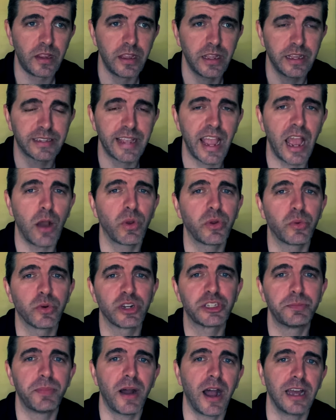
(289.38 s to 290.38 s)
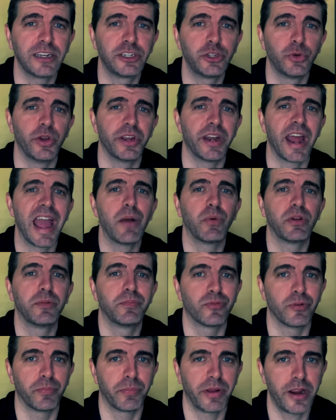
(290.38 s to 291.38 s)
It's how we respond to it and how we
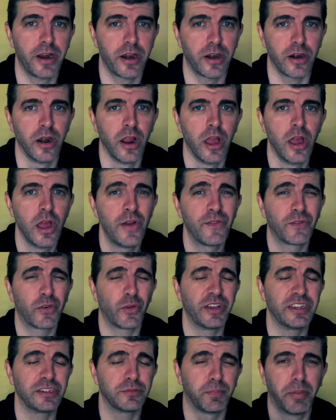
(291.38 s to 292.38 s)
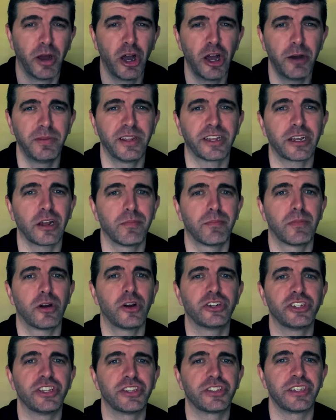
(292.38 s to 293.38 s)
prepare for these public
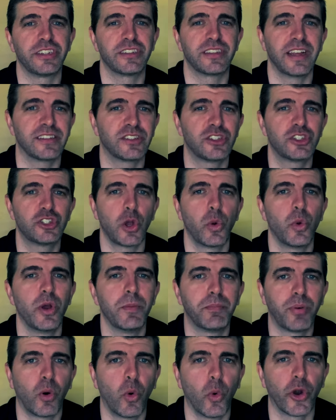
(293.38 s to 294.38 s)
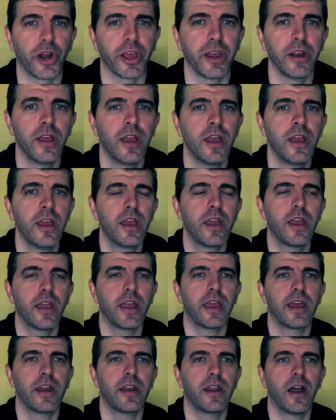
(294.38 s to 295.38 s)
emergencies that's so important.
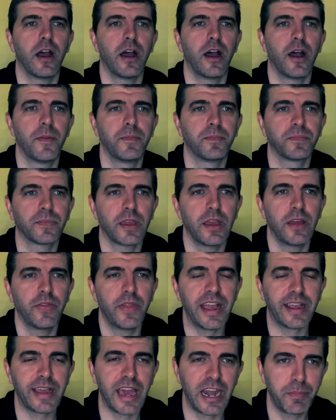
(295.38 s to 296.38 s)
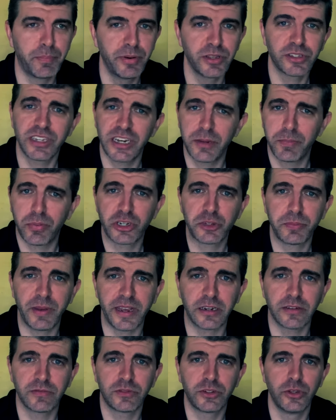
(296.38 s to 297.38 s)
And, um, and that kind of puts it in
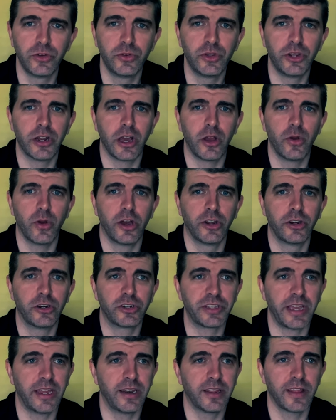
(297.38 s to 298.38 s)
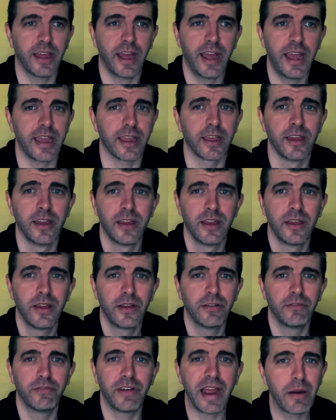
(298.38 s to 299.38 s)
perspective too, you know, understanding that, hey,
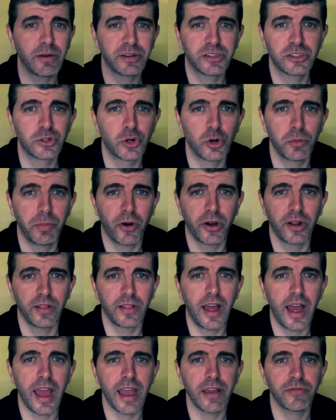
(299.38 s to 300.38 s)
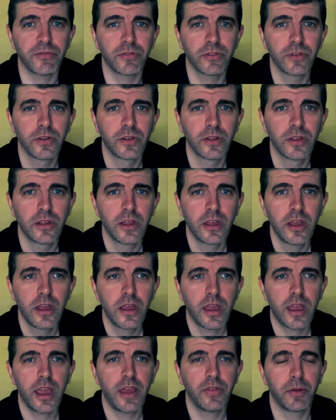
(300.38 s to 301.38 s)
viruses are a part of life.
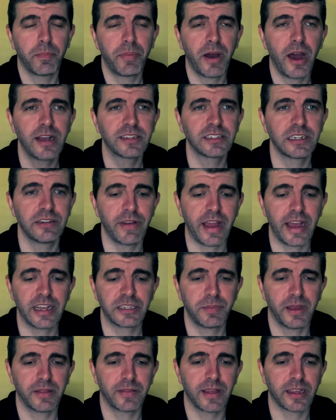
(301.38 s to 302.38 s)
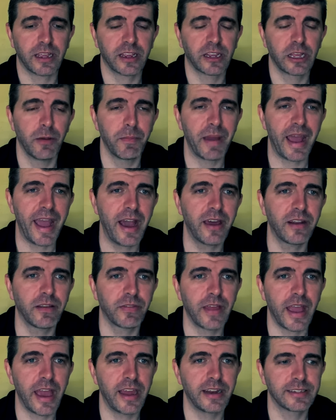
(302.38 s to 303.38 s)
And the positive aspect that can come out of
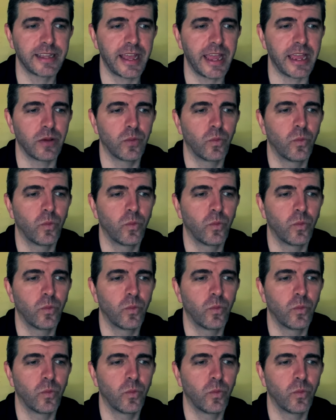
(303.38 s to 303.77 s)
that is, hey,